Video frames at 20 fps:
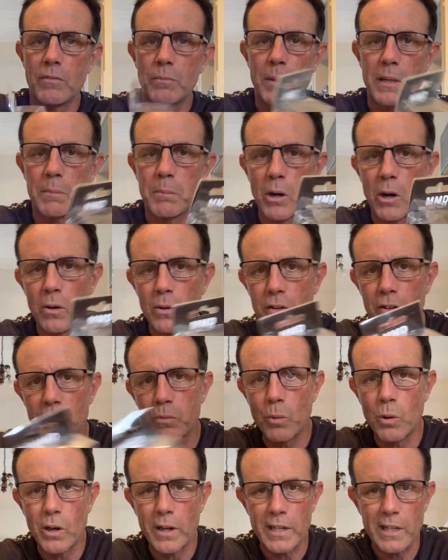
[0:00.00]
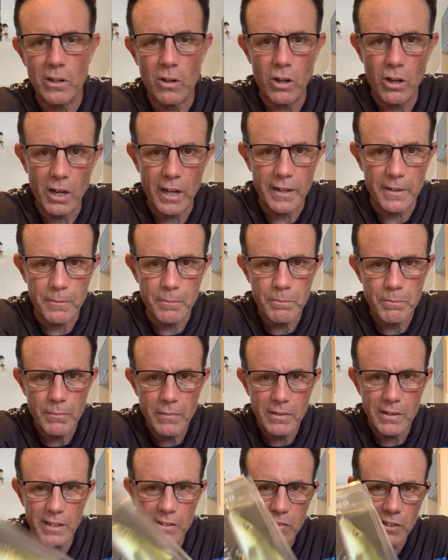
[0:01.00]
Mick Molnar's Whiting Glide.
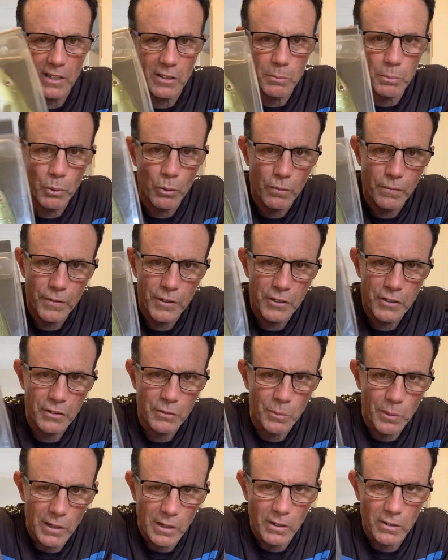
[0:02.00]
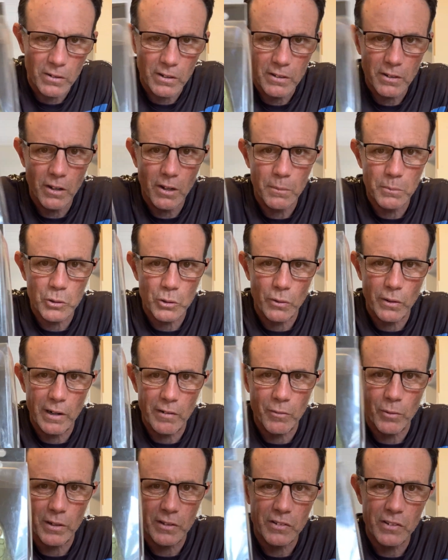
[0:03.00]
These things pull fish as well. I'm sure
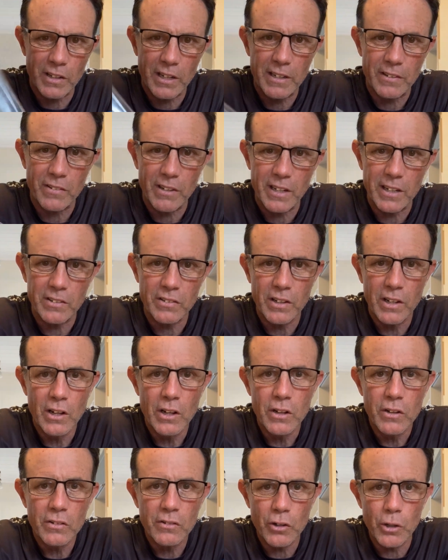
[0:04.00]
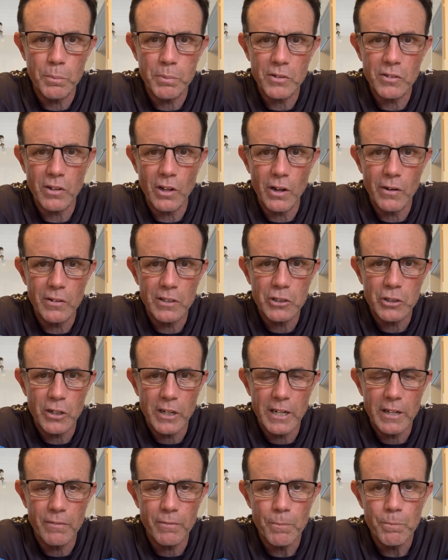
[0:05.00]
everyone's seen these. Super slow
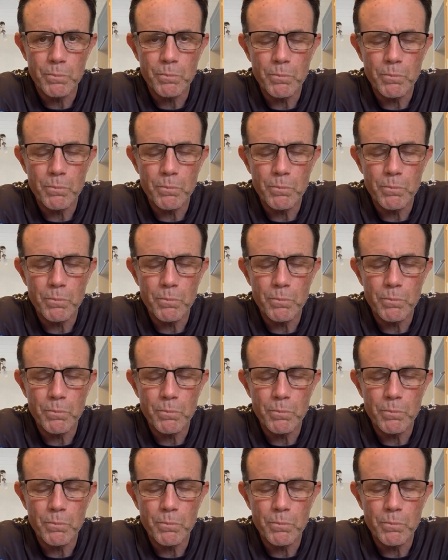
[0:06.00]
retrieve.